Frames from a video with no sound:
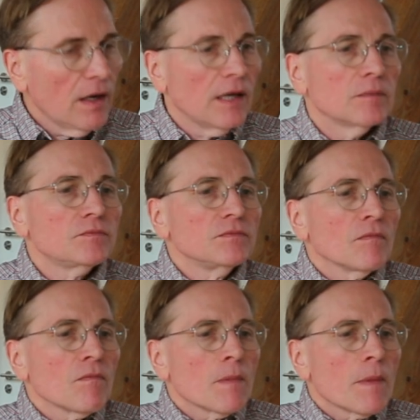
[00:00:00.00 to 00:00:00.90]
Um,
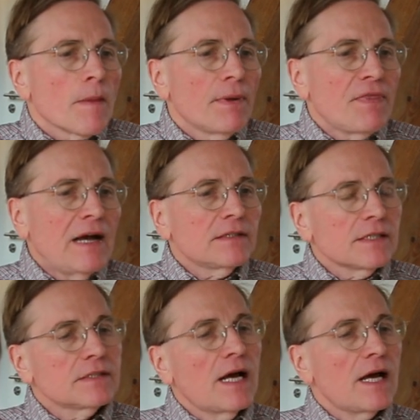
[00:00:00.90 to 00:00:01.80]
but that
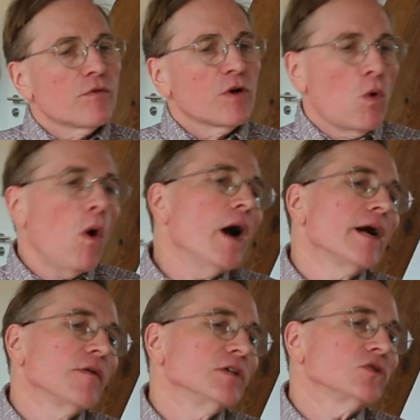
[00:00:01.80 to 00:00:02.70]
does not
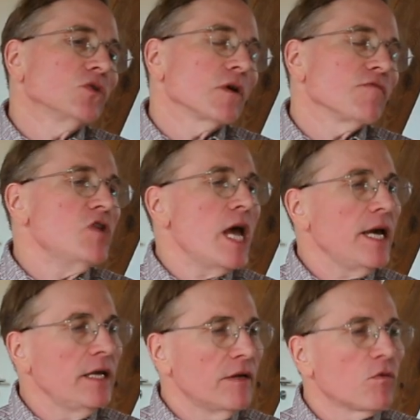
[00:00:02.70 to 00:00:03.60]
require this sort of
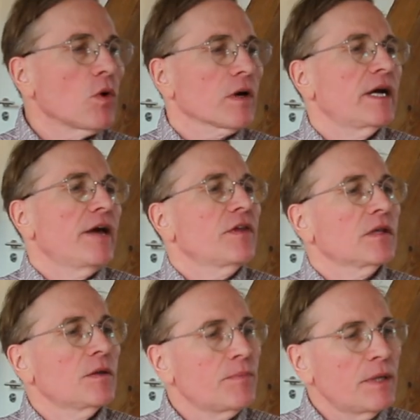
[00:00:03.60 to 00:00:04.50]
negative work
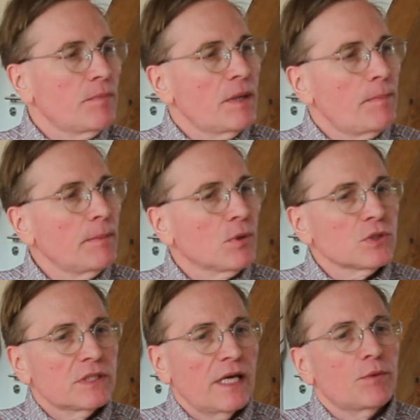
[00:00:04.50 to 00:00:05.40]
ethic that, that people
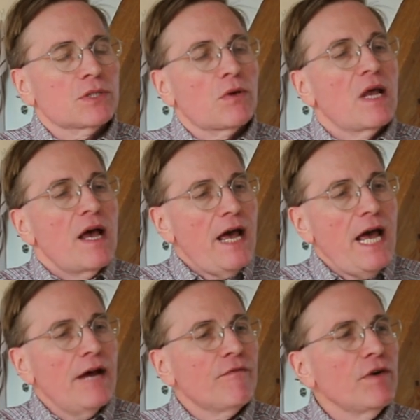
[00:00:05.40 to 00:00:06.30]
will say was, well,
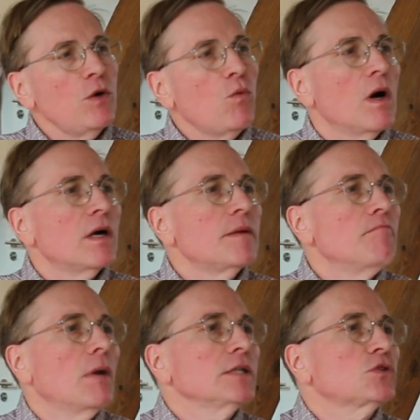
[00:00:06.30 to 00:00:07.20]

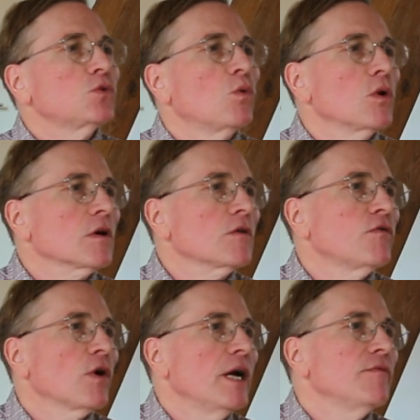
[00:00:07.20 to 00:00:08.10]
everyone must work
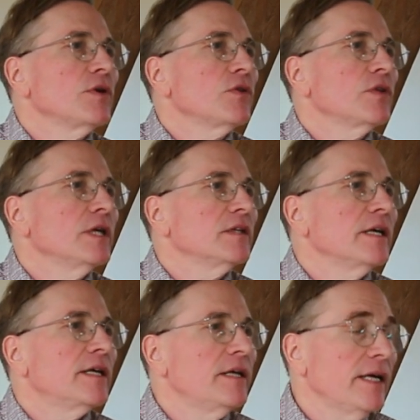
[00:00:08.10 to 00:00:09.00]
for everything
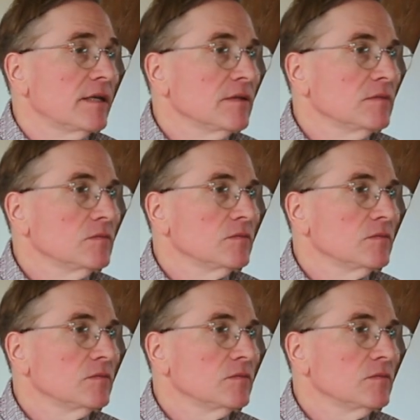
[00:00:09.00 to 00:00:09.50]
they get.